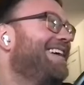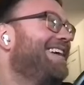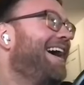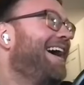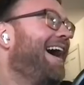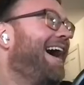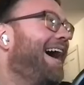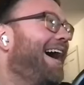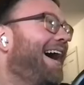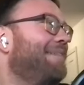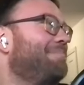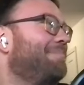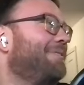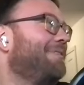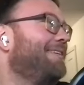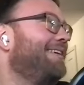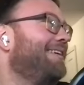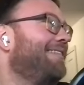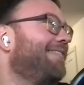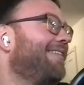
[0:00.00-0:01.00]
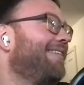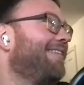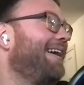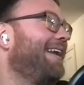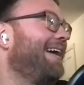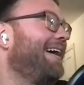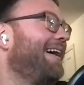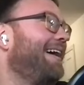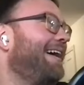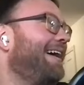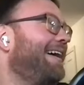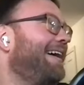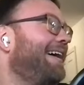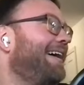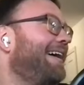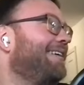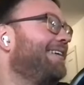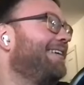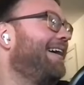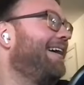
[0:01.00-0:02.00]
I'm putting it right
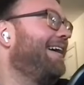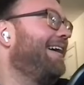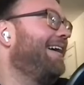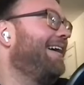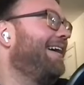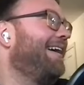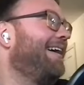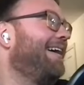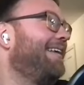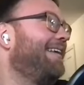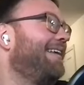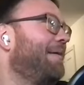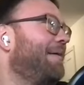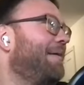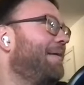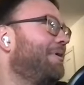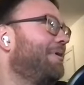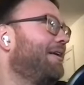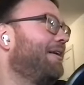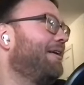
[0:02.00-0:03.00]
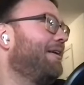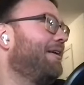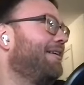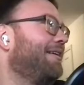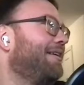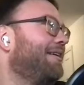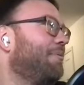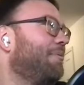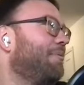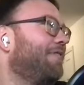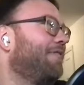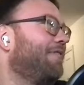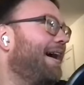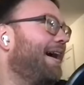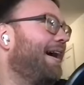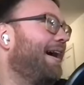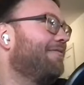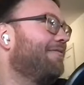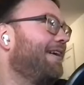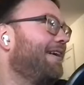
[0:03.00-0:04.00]
at number 5
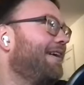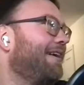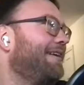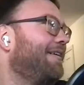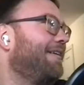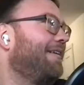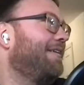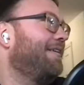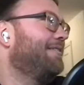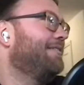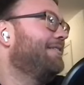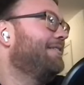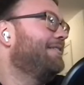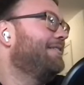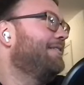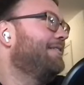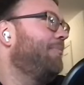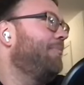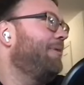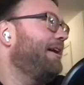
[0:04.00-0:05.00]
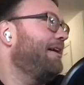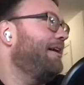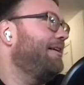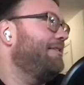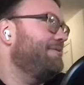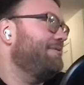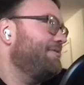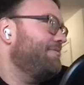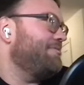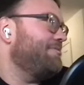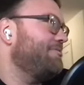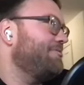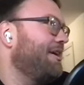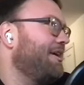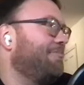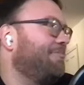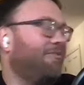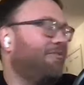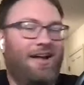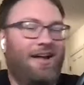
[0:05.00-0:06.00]
right here. Oh my God. So it's our top
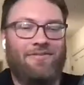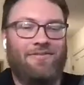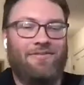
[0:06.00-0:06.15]
5. That's